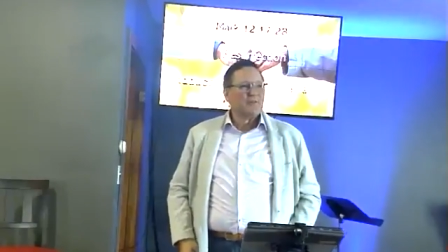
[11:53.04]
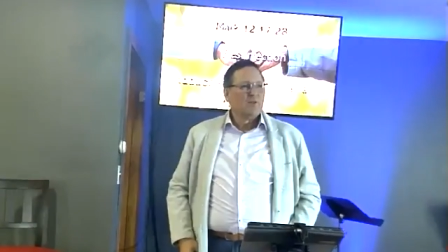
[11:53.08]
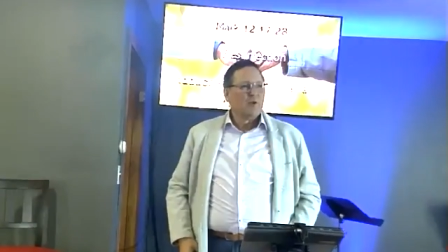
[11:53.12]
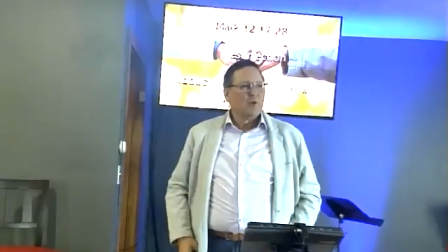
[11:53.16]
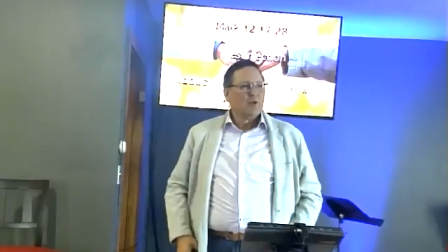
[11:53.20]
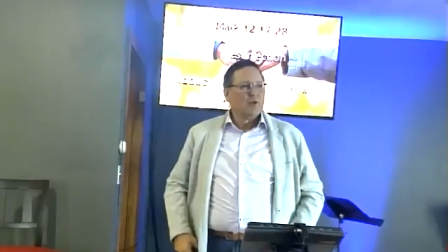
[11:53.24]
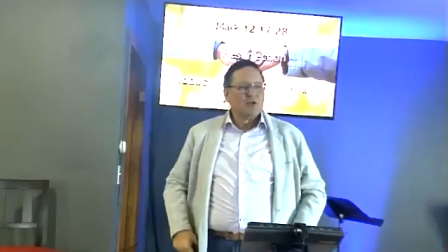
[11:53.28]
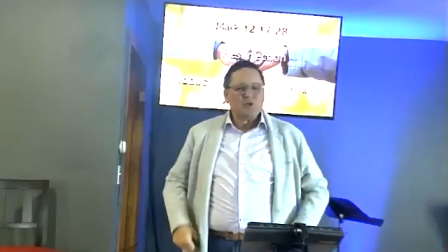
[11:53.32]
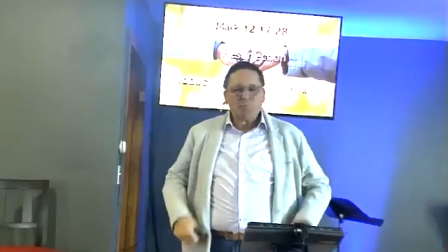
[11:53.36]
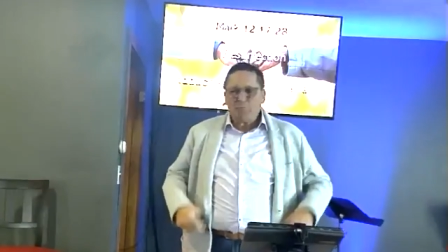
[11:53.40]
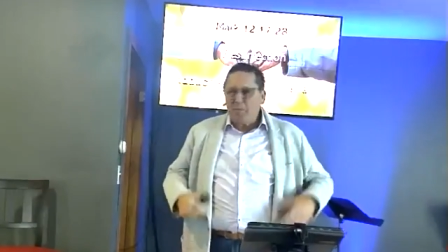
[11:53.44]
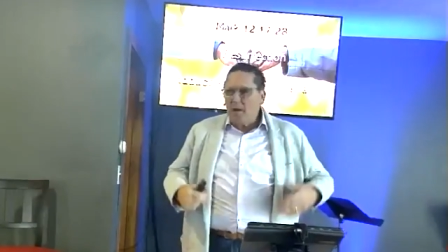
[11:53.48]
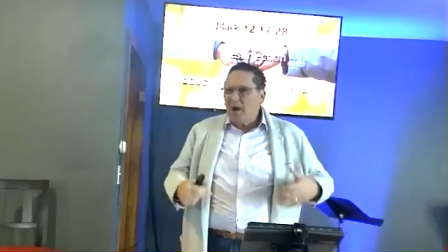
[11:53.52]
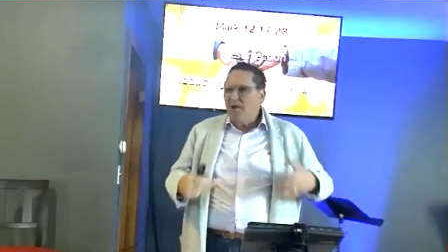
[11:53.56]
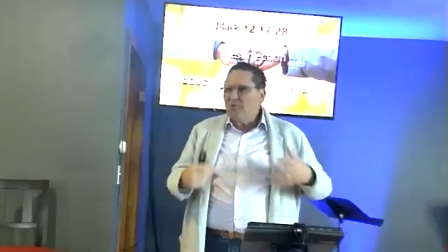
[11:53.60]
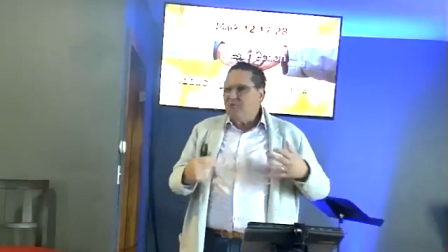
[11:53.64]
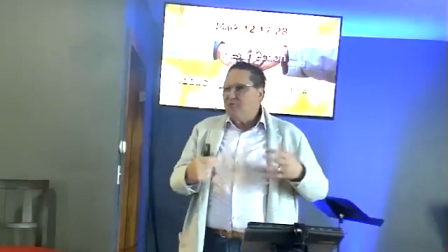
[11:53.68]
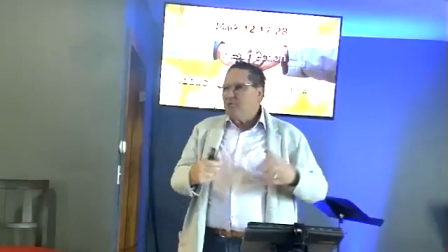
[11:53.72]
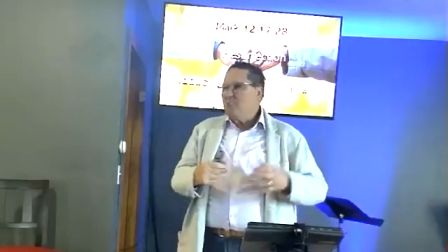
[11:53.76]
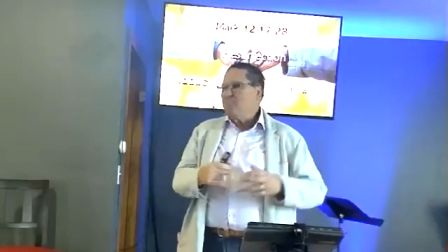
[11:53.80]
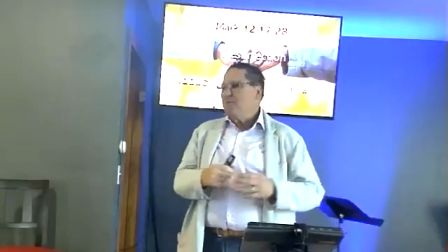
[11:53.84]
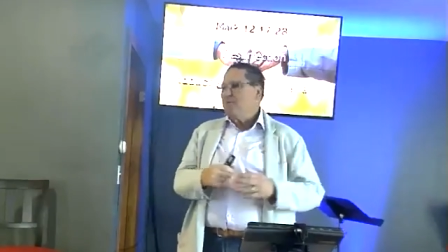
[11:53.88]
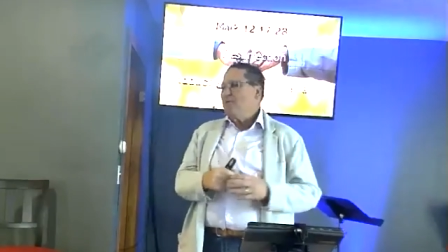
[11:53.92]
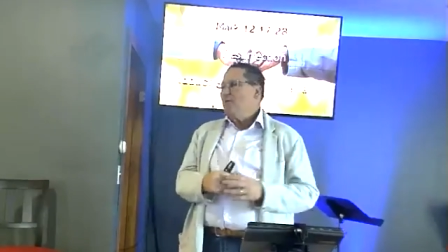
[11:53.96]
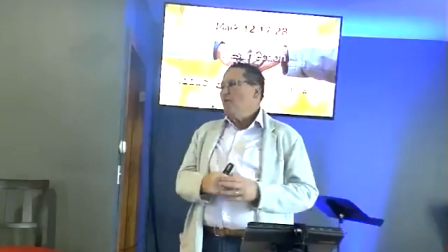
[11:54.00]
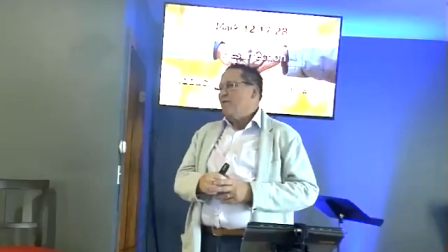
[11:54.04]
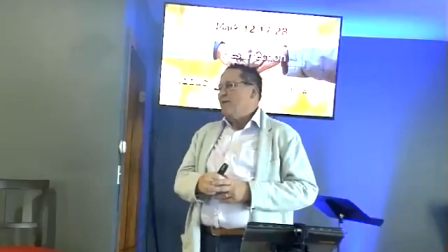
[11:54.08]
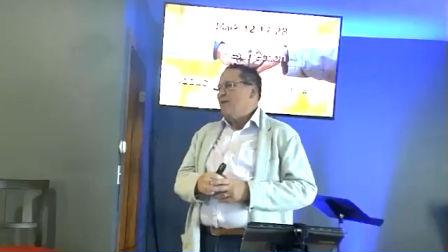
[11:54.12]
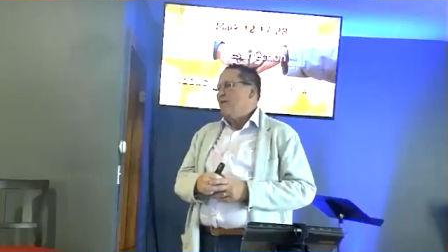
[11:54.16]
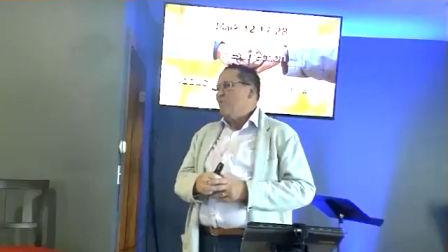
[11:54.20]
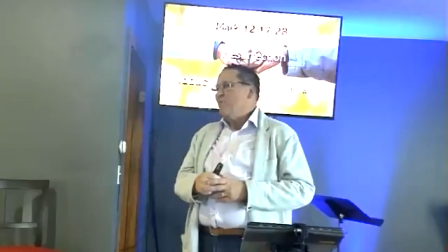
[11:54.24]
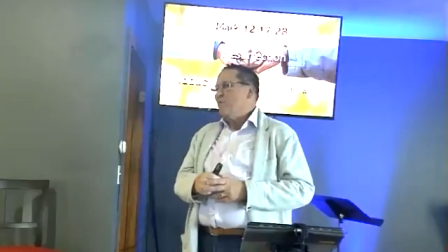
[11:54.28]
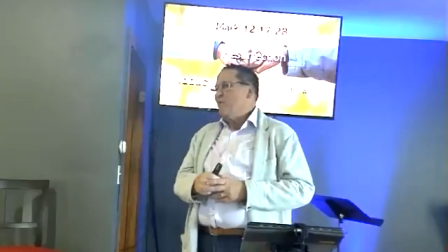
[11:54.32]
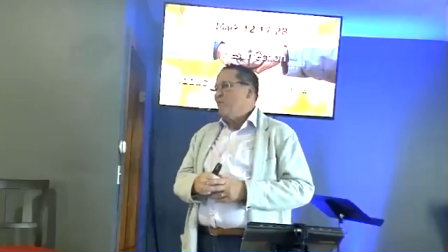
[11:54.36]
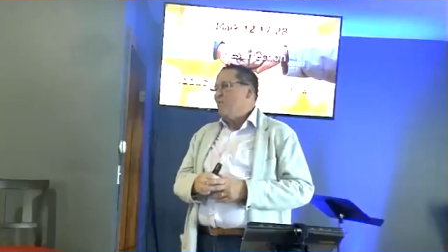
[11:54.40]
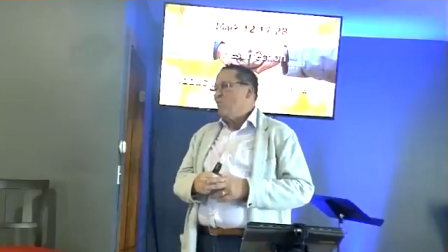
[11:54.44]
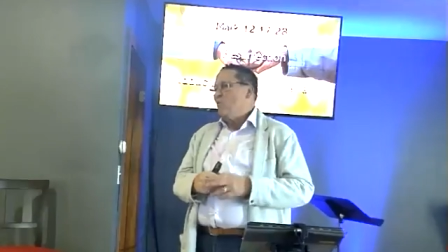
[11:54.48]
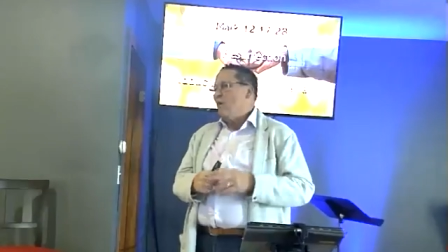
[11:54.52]
The
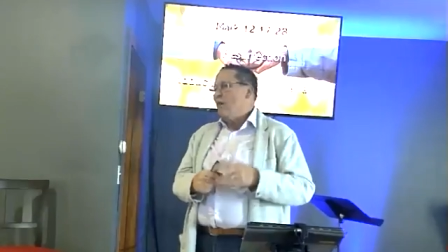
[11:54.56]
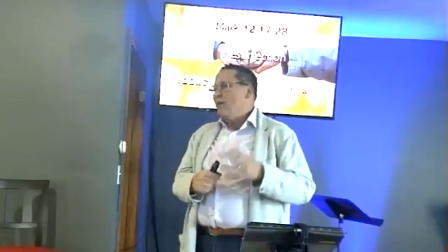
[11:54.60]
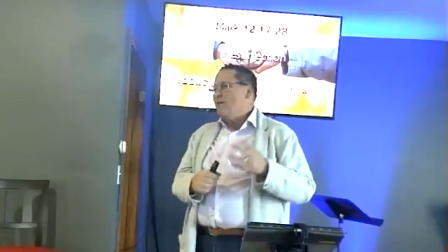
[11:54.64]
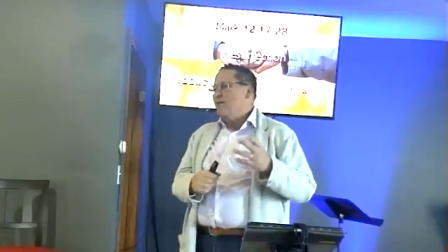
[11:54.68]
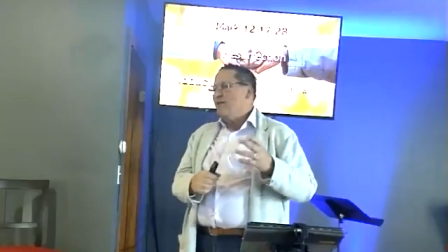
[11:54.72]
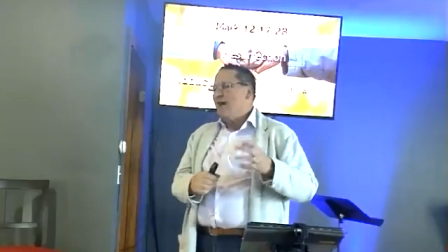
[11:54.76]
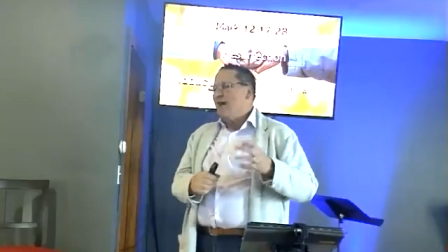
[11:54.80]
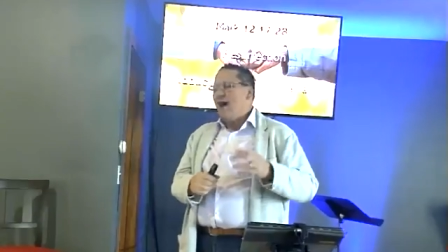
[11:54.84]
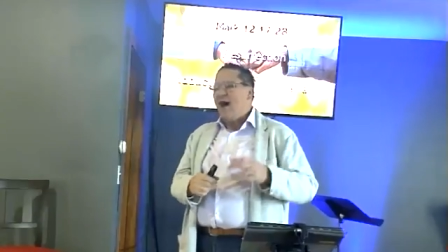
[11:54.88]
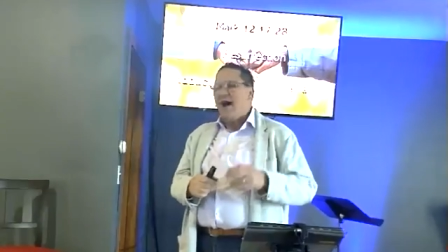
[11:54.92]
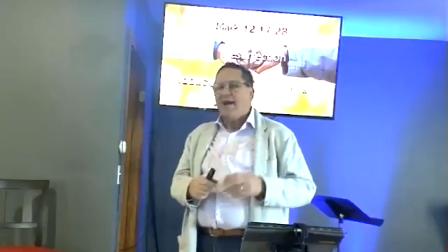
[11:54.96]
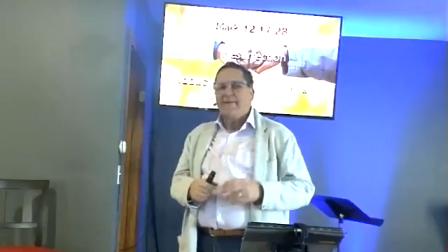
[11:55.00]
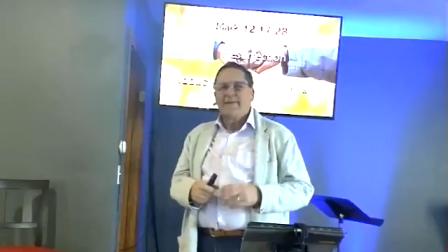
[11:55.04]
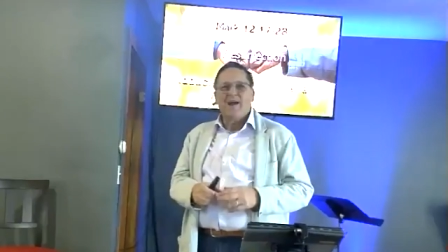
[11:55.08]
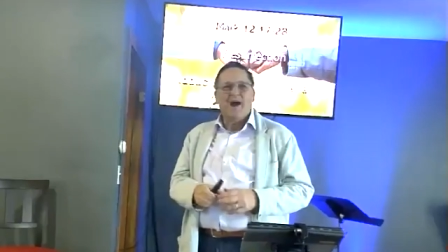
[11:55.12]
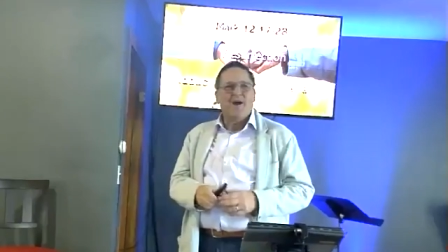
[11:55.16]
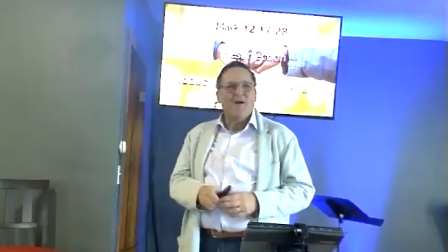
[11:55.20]
responsibility when one died.